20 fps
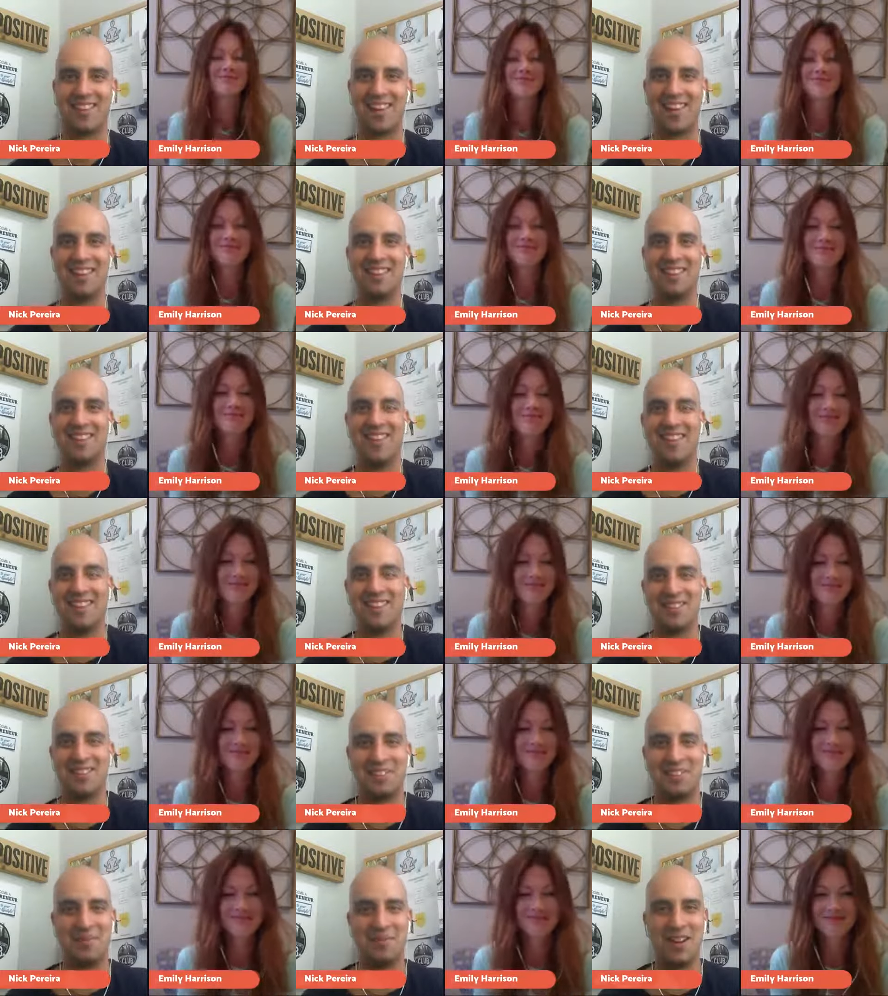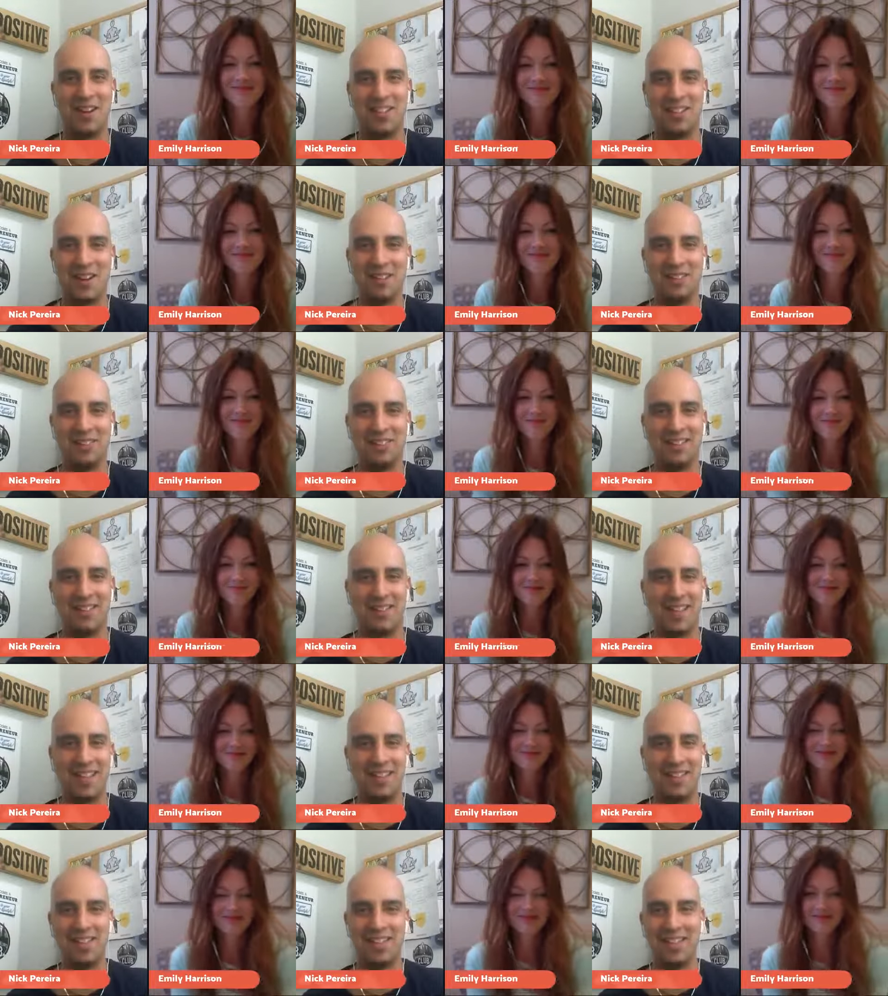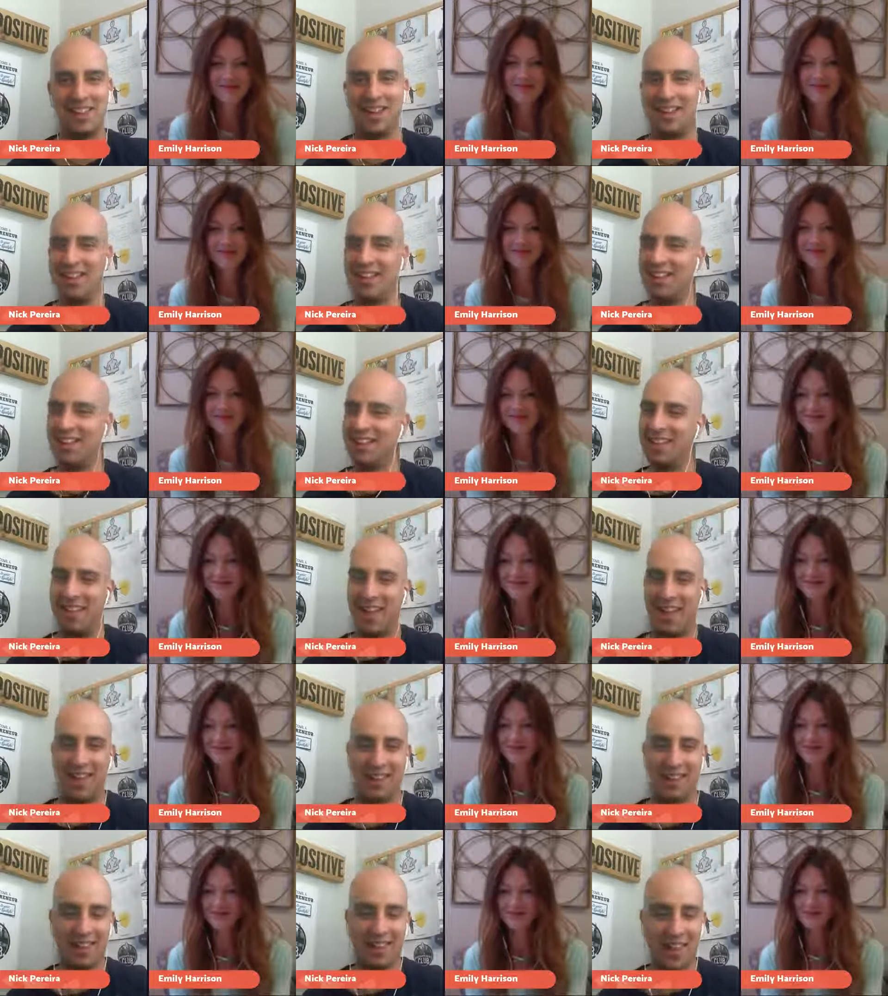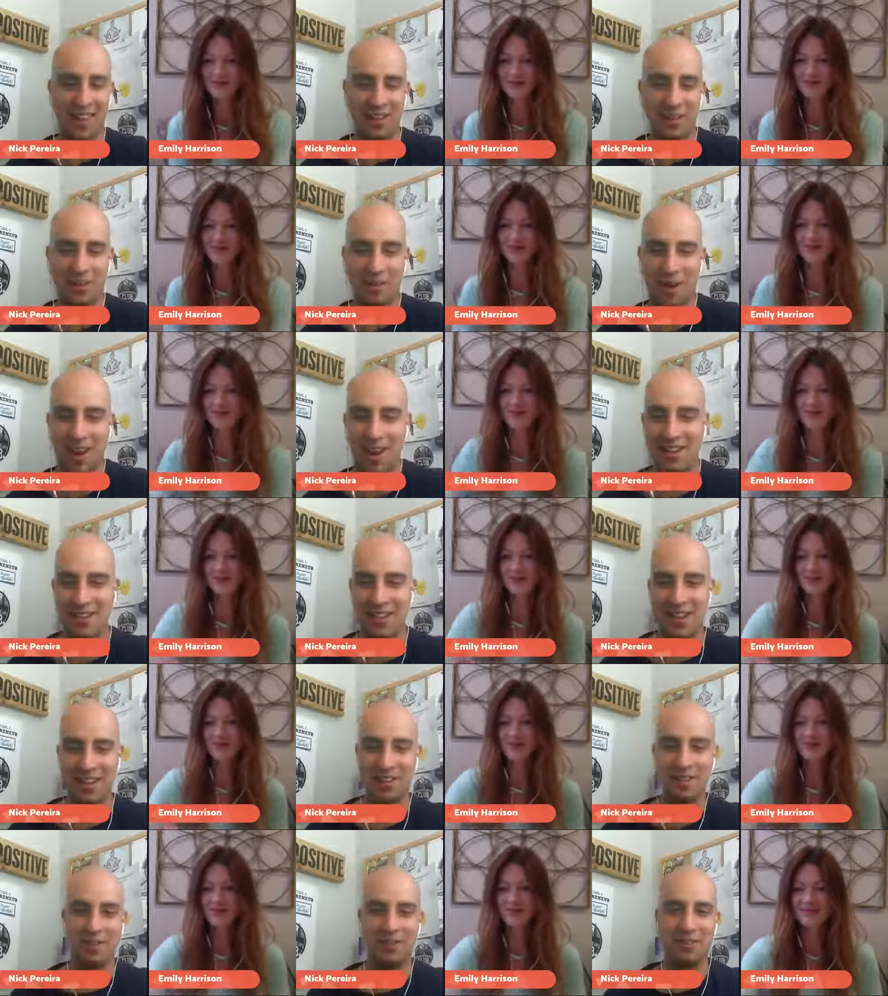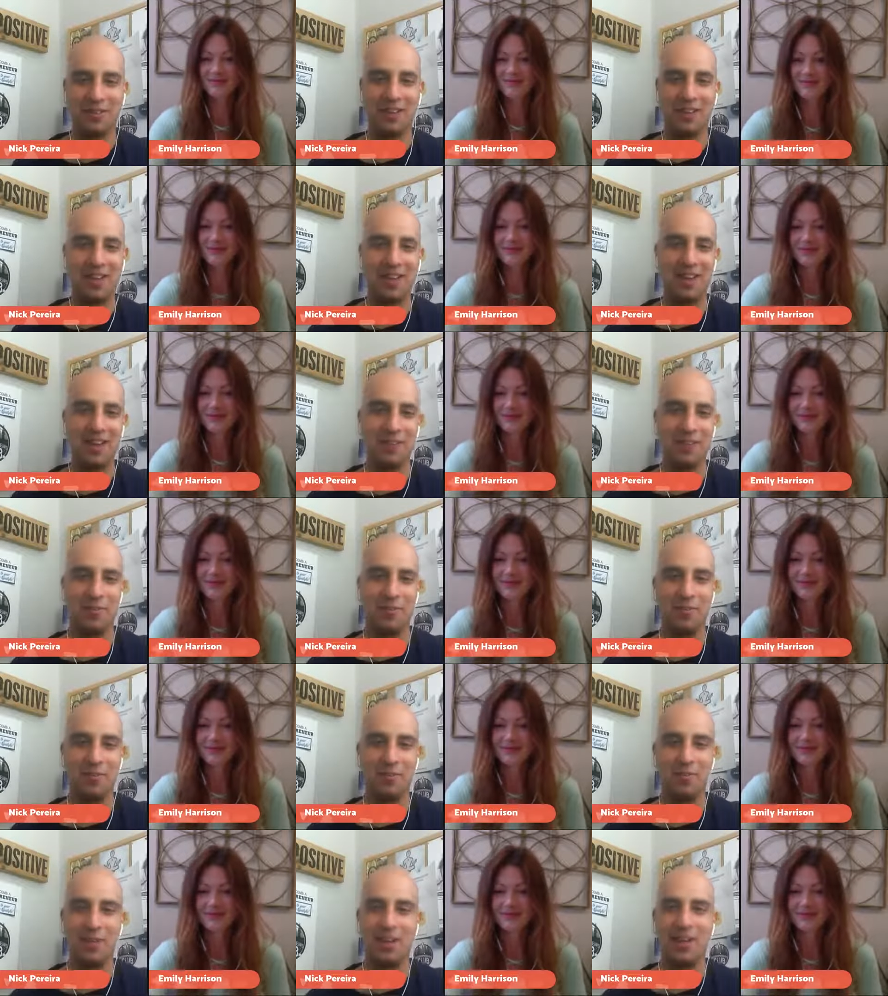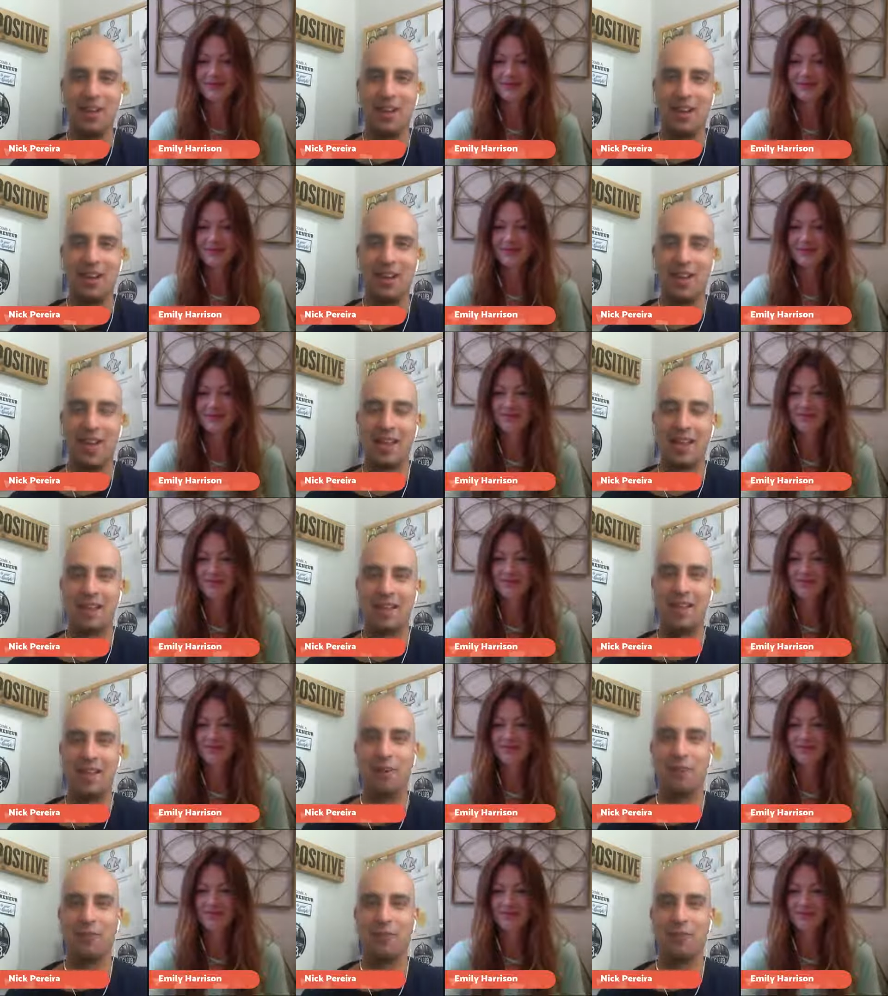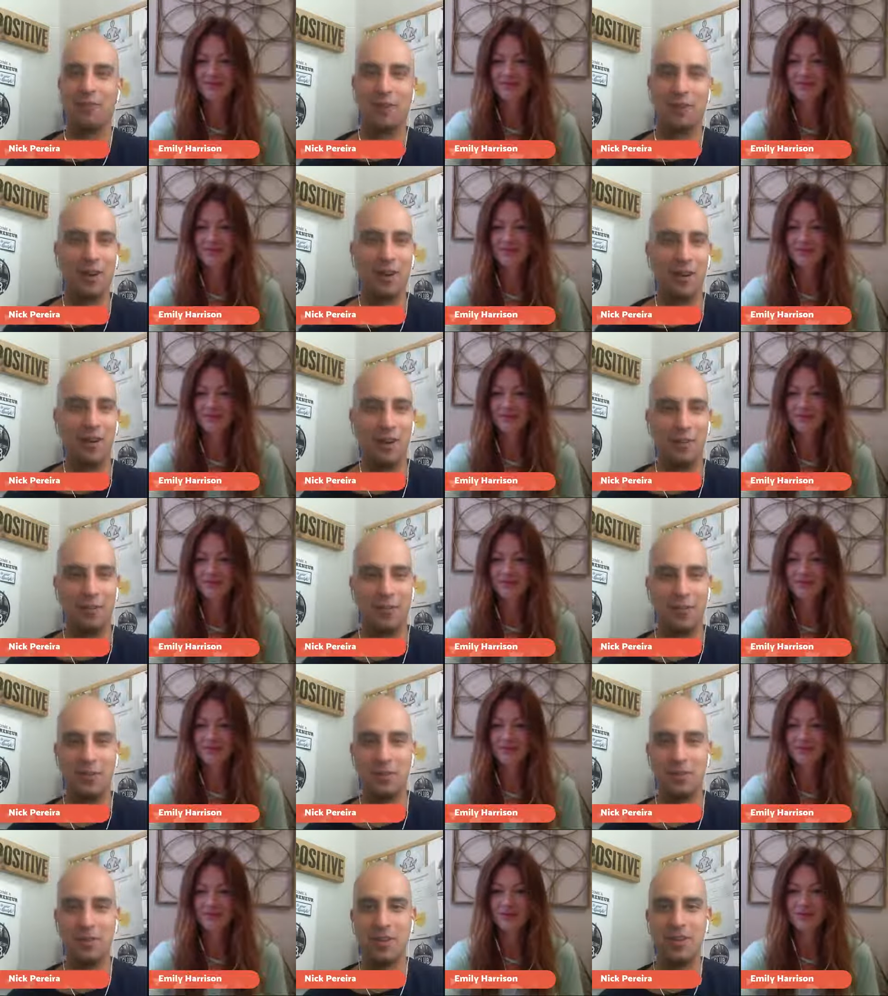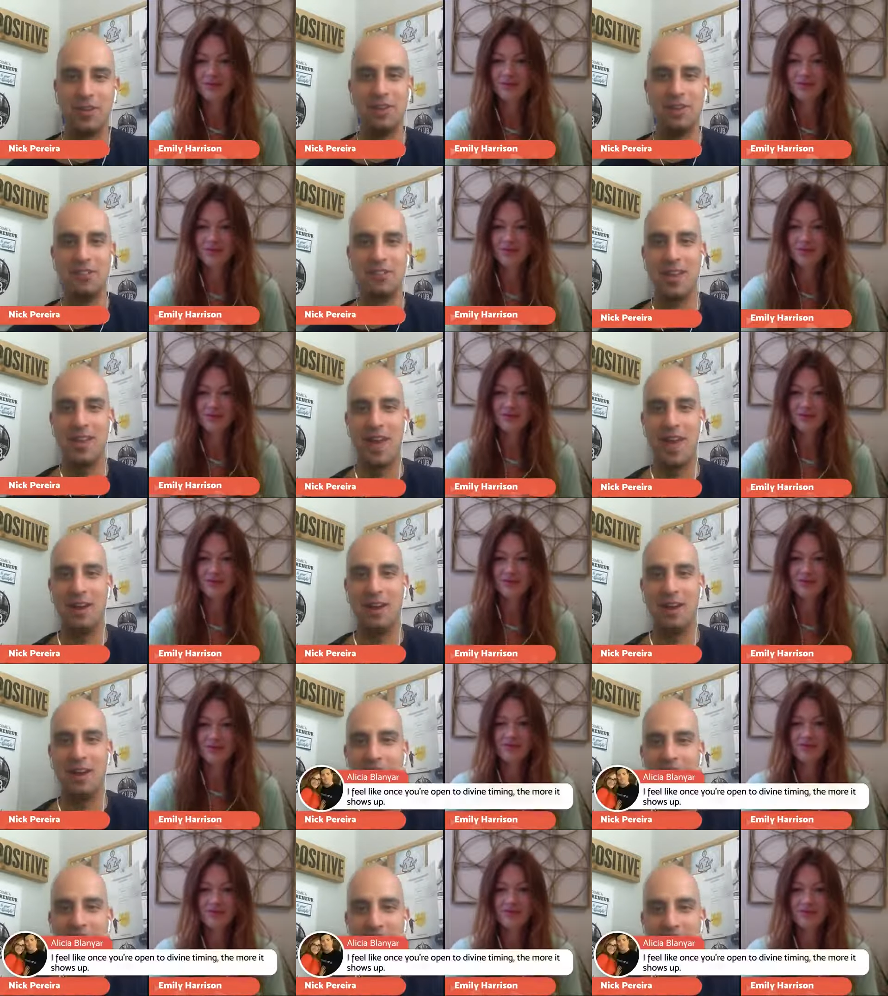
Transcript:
Speaker 1: Hey, thank you so much, Emily. And uh, uh, likewise, I know uh, we've been uh, hanging out for a, a, few years now.